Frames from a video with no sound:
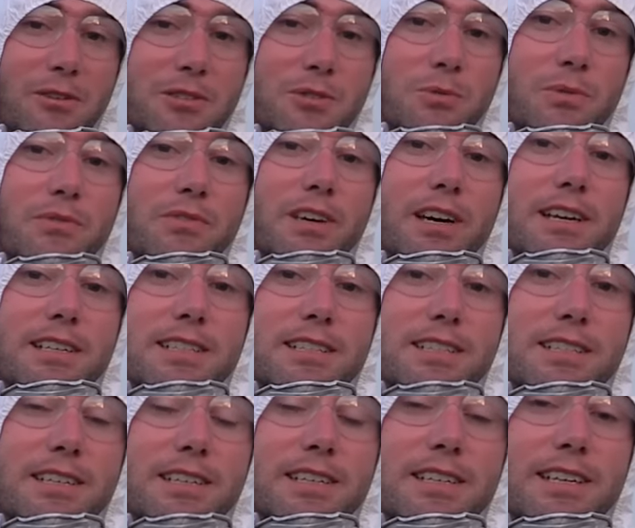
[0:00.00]
as we've
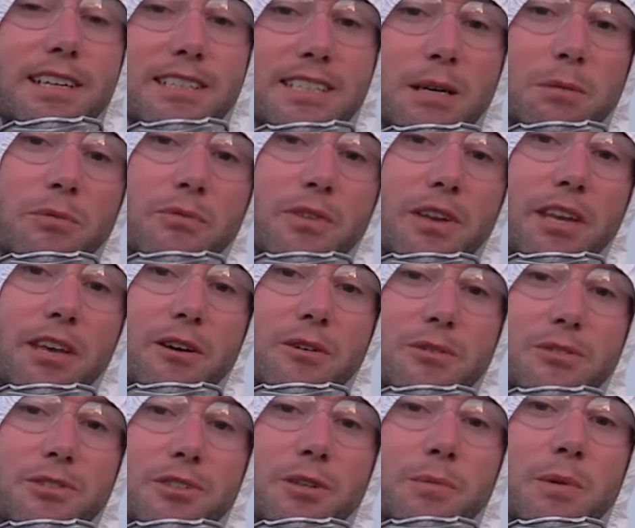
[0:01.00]
got uh, the next couple
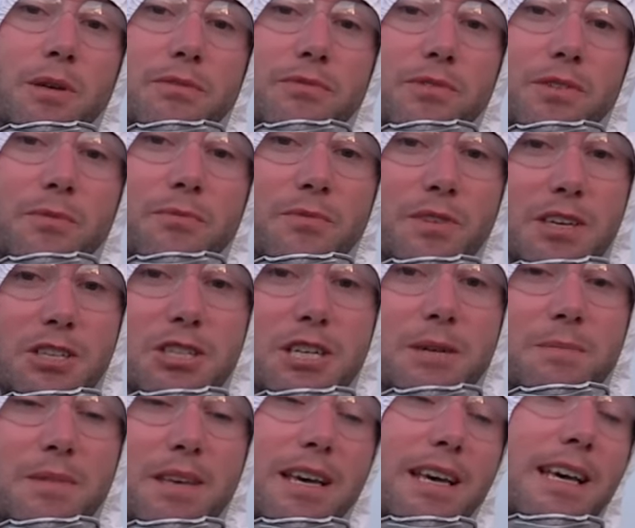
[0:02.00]
videos are going to be from
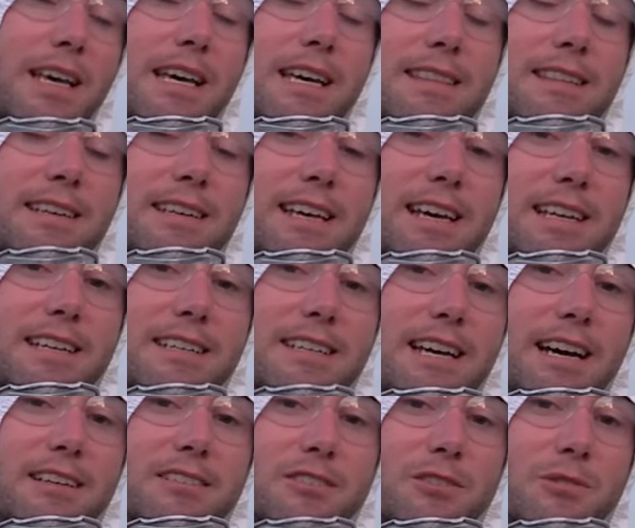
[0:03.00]
Fiji and then heading
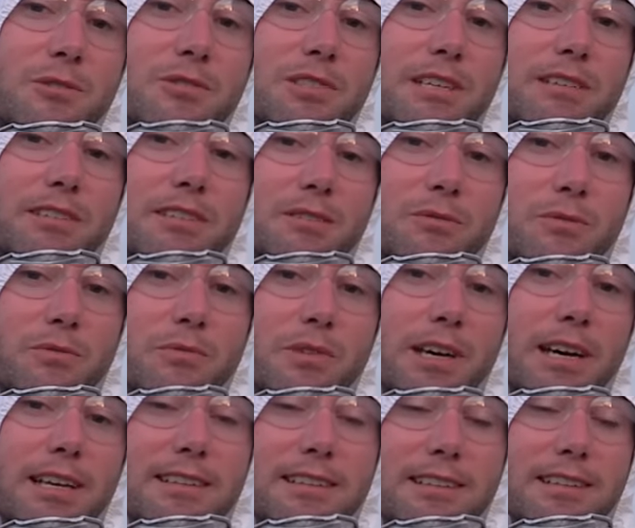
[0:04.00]
down to New Zealand. We've
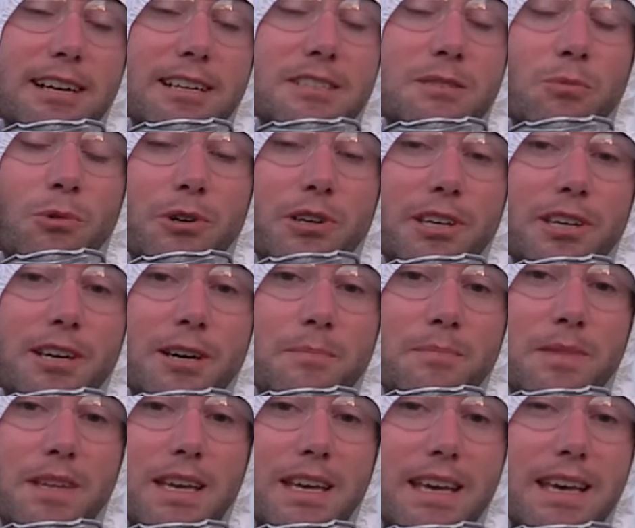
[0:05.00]
got lots more to
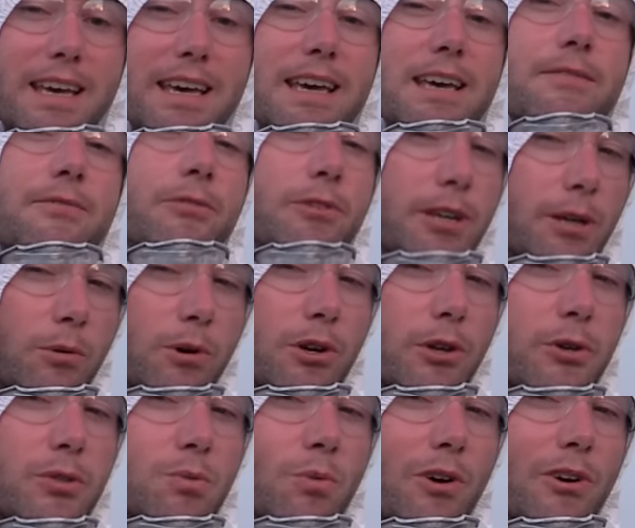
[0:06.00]
come. And for anyone
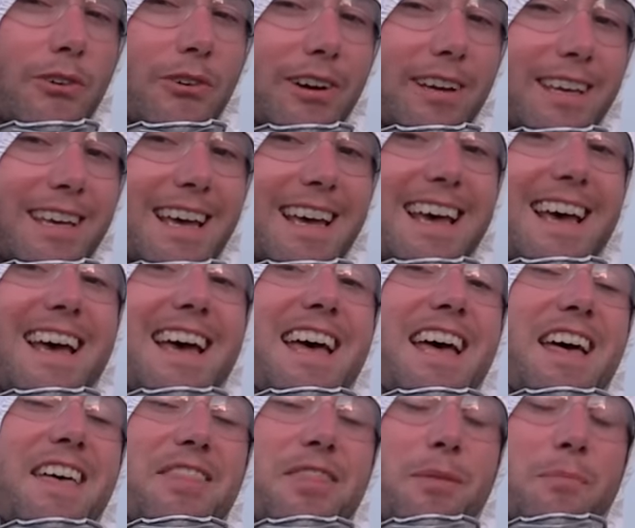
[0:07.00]
who's wondering,
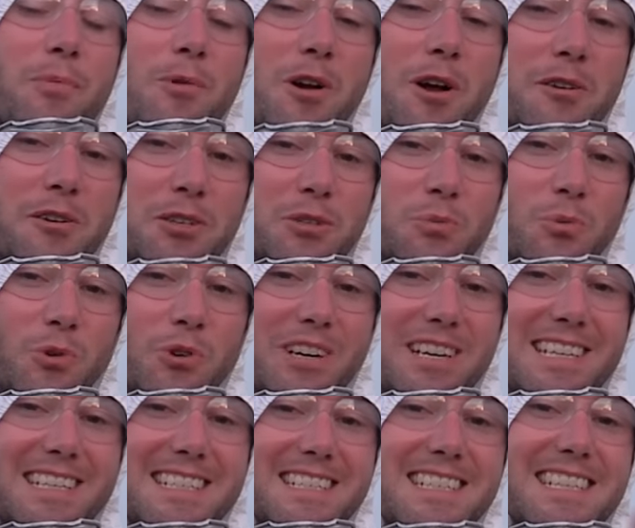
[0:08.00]
the brownies were
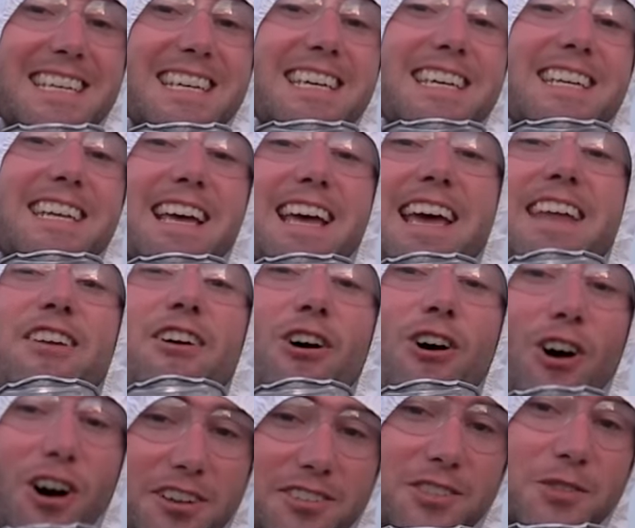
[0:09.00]
indeed an
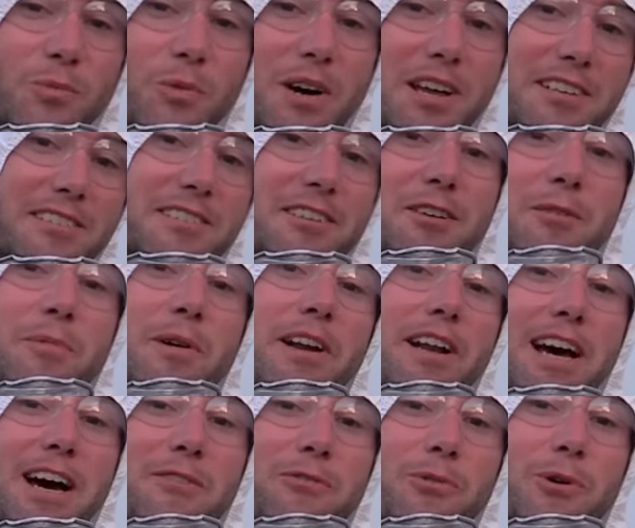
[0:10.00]
awesome way to
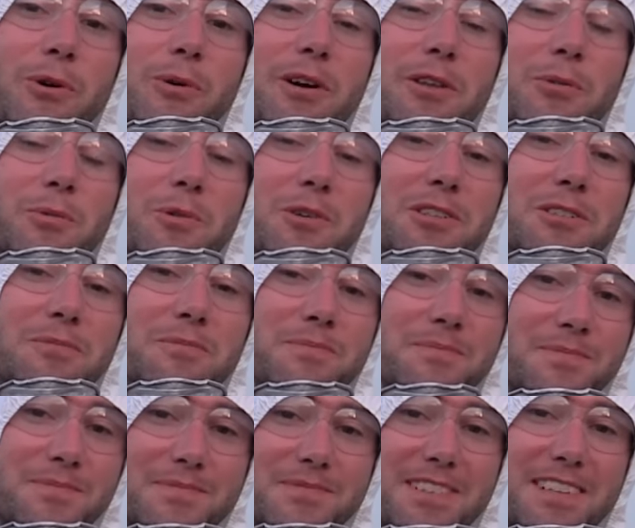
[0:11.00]
celebrate halfway around the world.
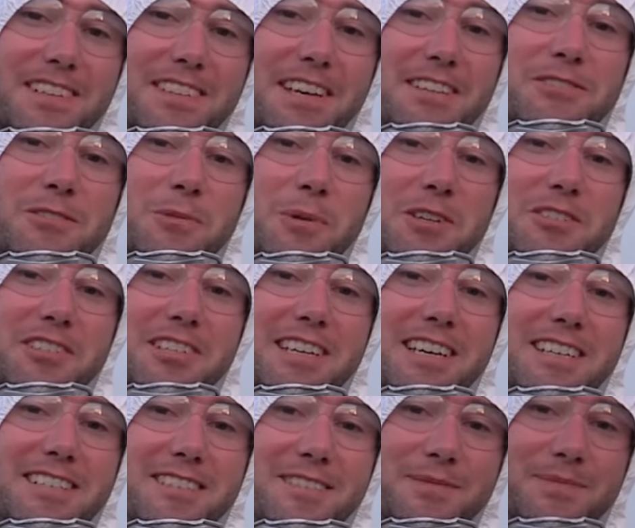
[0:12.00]
Thanks for watching,
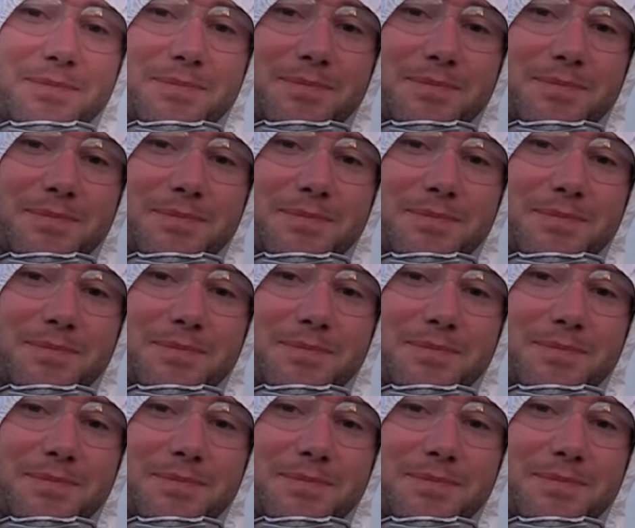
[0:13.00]
guys.